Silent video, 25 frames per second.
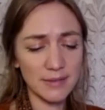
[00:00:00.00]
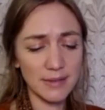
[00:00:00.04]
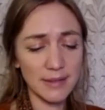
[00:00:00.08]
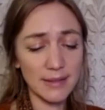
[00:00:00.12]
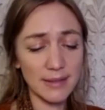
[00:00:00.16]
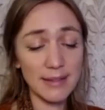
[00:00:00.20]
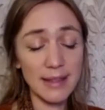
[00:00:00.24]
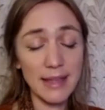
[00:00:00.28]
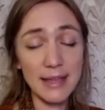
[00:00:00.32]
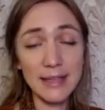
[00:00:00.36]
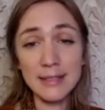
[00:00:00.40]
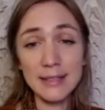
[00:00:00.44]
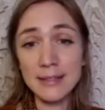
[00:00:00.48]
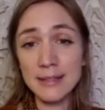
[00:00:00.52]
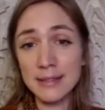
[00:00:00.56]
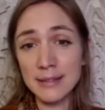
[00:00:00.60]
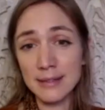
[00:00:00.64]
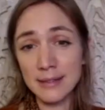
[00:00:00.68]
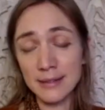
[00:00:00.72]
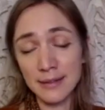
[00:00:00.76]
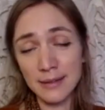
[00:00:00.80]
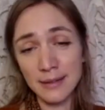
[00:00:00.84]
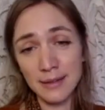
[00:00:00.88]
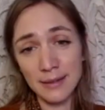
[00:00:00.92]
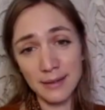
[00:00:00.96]
This
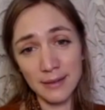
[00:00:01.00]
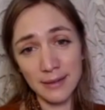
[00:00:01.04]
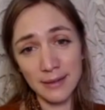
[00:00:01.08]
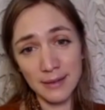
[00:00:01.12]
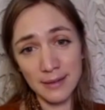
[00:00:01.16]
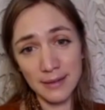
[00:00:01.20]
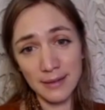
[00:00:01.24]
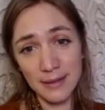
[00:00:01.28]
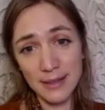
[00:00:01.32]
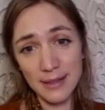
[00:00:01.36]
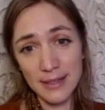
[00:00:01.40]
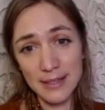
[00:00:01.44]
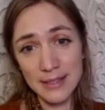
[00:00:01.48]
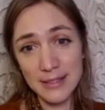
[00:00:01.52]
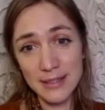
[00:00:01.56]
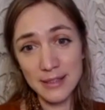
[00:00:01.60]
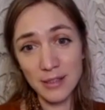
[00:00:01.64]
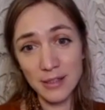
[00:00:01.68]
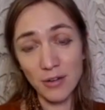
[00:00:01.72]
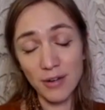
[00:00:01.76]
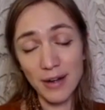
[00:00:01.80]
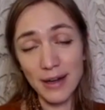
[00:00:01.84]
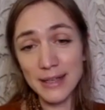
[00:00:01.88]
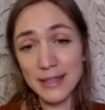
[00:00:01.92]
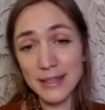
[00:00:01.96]
is the
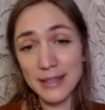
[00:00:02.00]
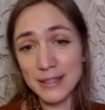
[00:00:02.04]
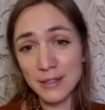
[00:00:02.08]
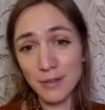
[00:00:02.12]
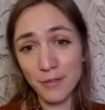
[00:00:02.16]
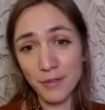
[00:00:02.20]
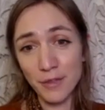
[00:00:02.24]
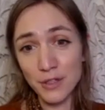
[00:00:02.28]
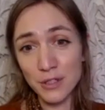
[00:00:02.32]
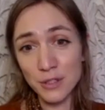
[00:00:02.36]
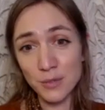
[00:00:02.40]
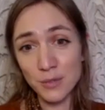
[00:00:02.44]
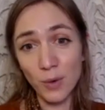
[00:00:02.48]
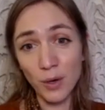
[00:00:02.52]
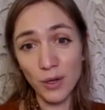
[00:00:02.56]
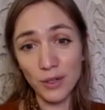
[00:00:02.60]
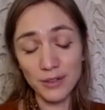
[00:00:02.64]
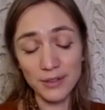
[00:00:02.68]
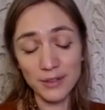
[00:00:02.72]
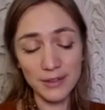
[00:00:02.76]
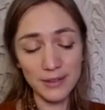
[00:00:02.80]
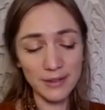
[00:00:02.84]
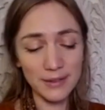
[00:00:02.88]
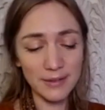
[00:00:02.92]
grace of the swan.